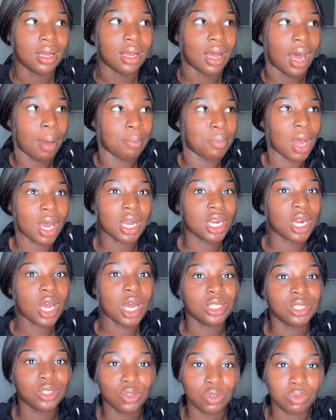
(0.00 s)
I'm not gonna
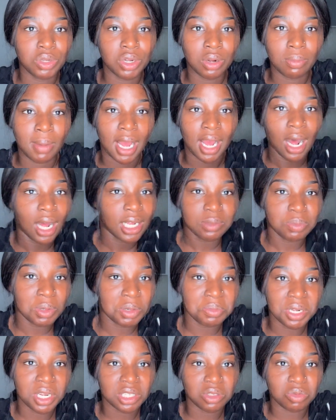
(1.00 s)
assume you're my husband
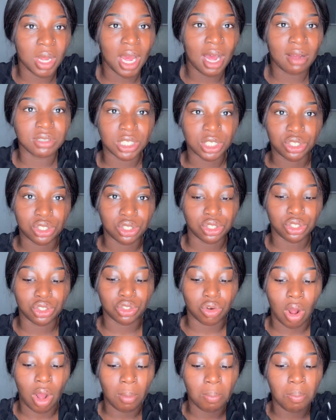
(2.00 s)
because we have such a
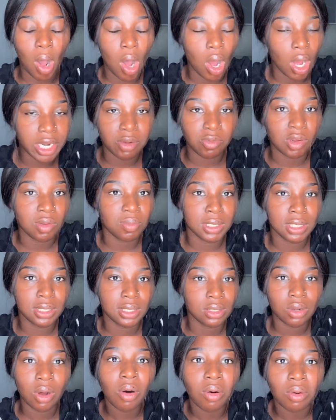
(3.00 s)
strong bond. And we
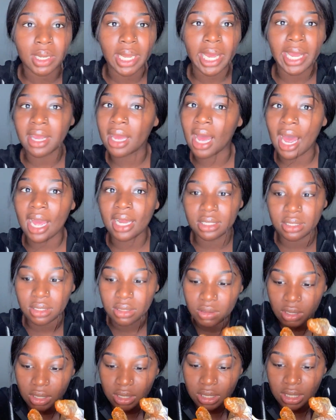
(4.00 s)
know, like,
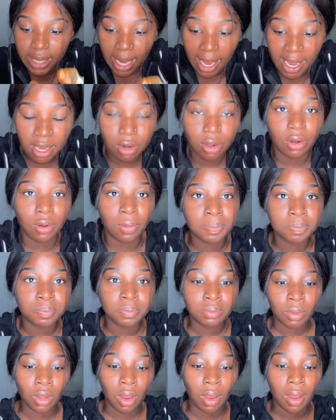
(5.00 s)
the title
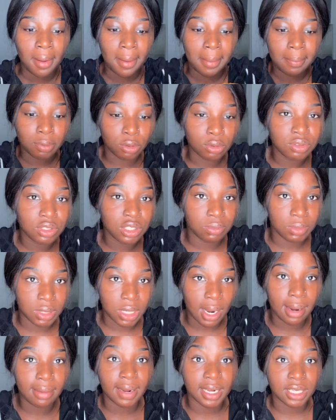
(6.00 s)
proves to me,
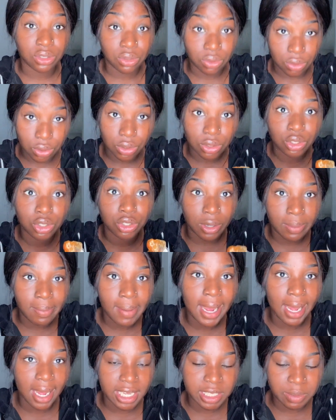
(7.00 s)
all right, so you're
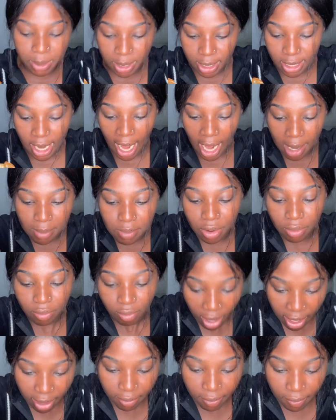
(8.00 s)
my husband and I'm your
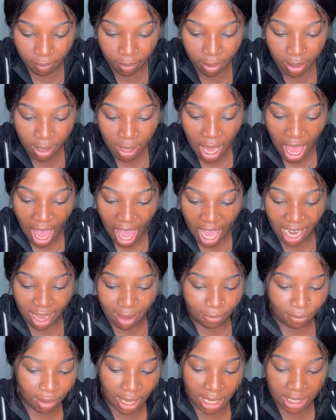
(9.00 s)
wife. And I
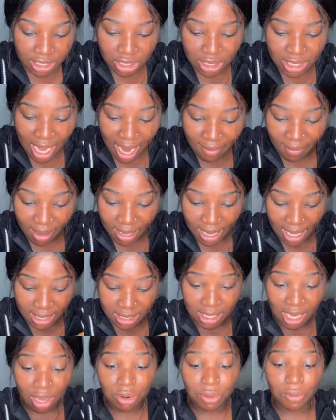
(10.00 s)
feel like just having that
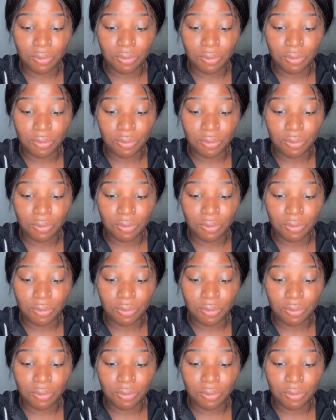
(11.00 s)
title,